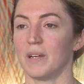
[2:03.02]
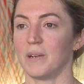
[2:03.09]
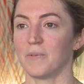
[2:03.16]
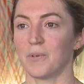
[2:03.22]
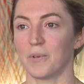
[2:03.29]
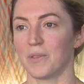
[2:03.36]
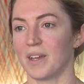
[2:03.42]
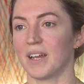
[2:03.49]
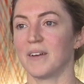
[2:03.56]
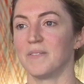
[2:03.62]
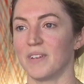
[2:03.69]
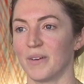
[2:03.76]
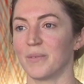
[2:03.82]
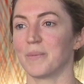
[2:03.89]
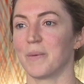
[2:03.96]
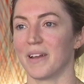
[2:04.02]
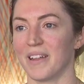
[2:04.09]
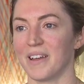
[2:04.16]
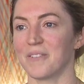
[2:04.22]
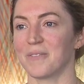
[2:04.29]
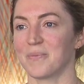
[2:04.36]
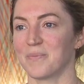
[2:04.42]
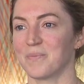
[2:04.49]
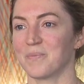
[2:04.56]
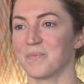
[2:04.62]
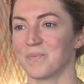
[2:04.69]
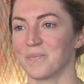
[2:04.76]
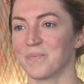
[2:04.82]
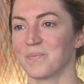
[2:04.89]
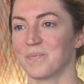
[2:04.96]
meaningful thing I've done with my life. In
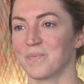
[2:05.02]
North